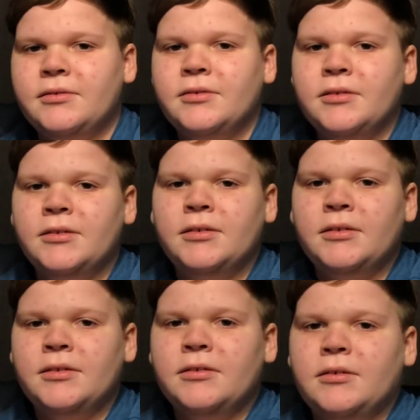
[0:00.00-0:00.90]

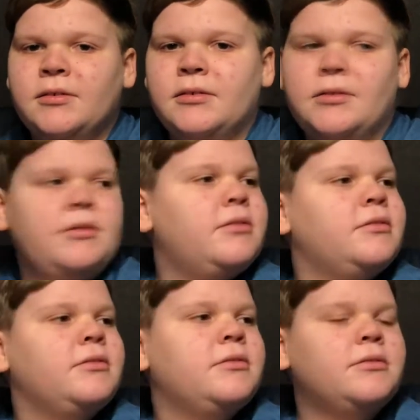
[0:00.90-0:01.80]

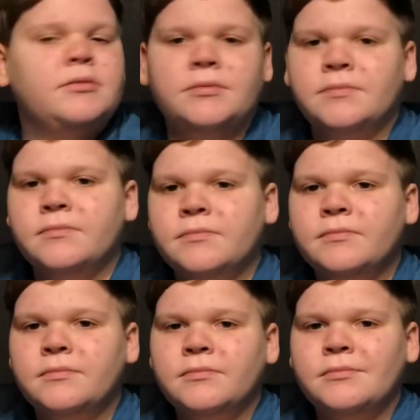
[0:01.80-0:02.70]

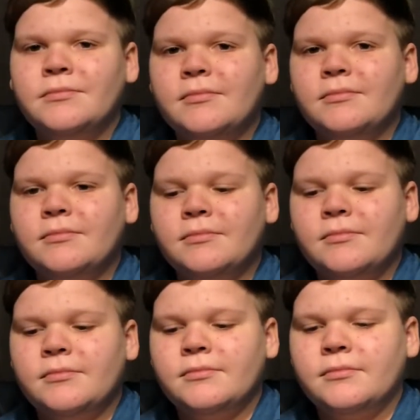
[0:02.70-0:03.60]

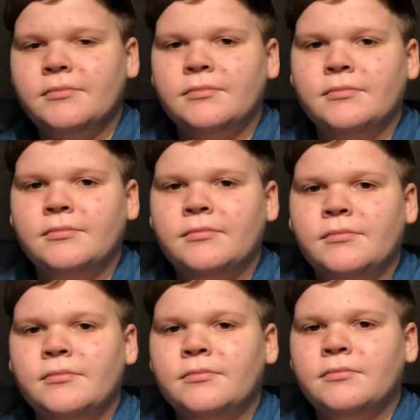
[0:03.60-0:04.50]

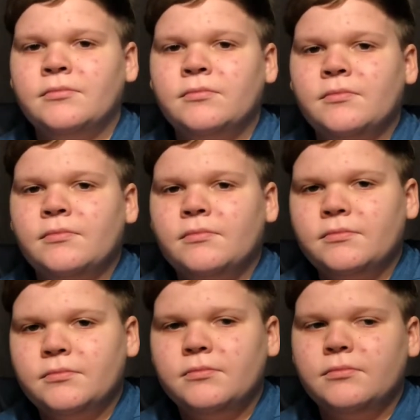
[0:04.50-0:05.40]

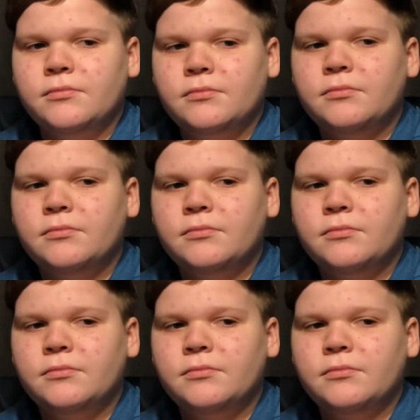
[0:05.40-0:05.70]
(not speaking)